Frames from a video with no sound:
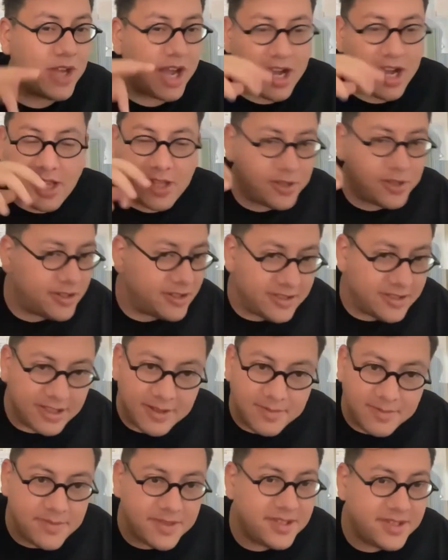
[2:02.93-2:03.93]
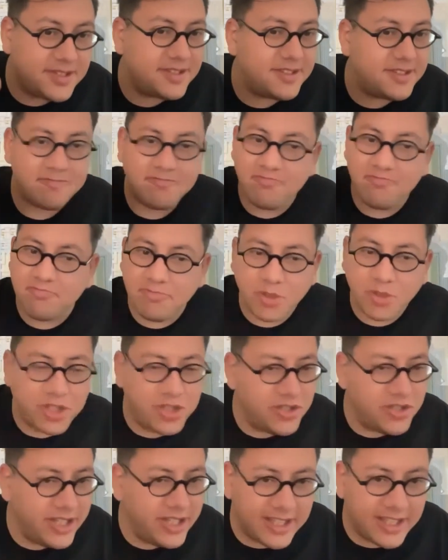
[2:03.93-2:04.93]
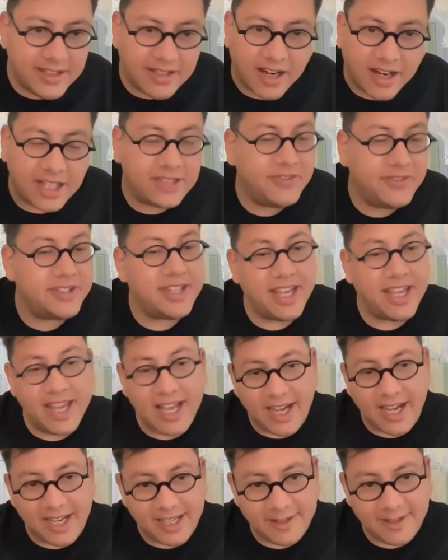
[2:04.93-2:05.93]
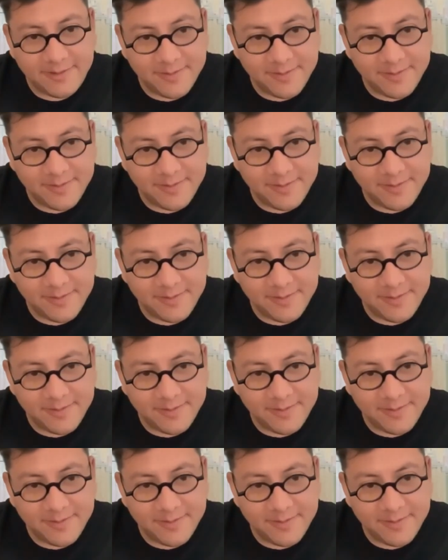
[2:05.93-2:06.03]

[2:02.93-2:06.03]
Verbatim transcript: algorithms to create art with AI.